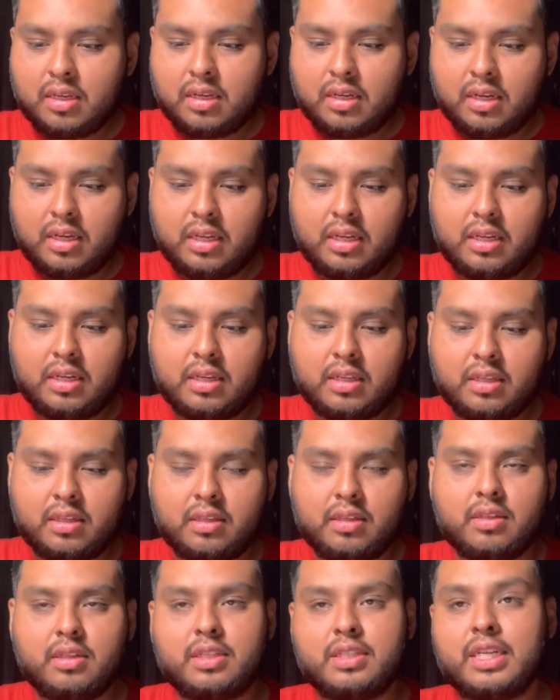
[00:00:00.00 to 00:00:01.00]
then
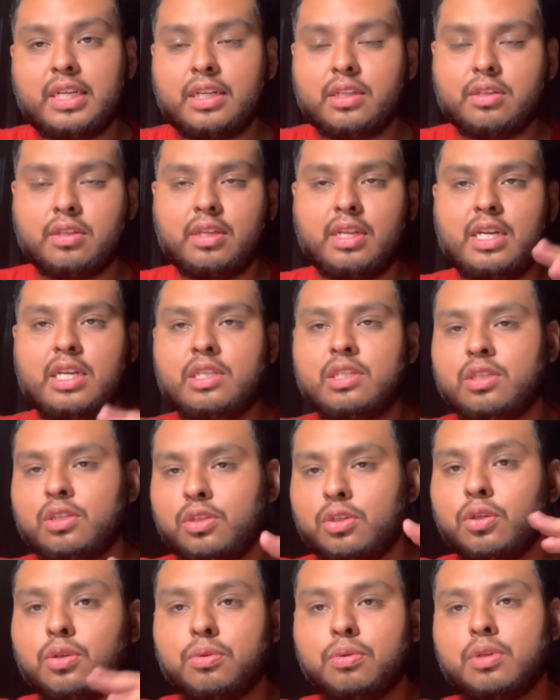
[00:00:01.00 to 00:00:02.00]
the second to last
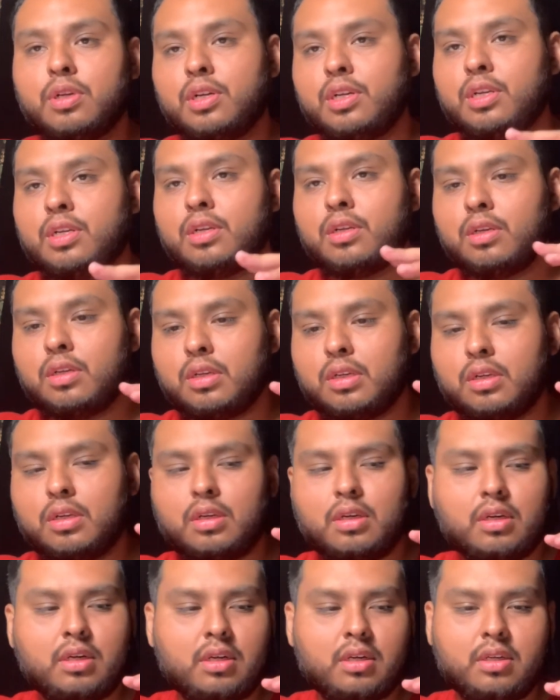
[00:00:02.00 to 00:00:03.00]
tune
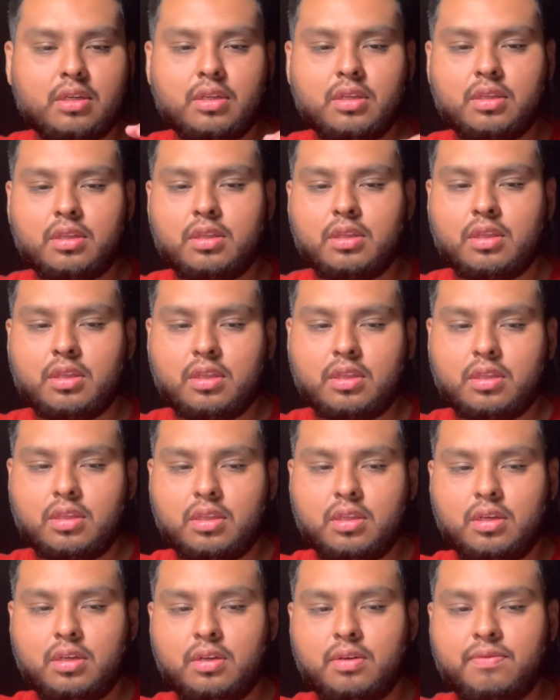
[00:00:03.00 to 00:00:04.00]
on
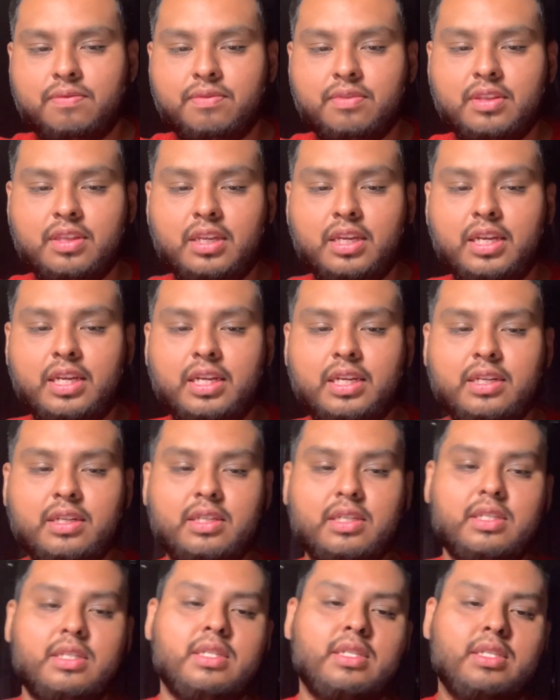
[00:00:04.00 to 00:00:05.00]
of the
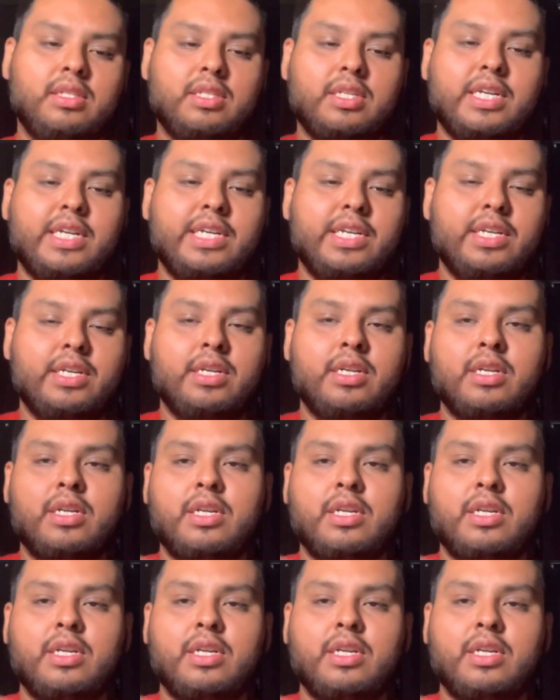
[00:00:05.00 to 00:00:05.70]
entire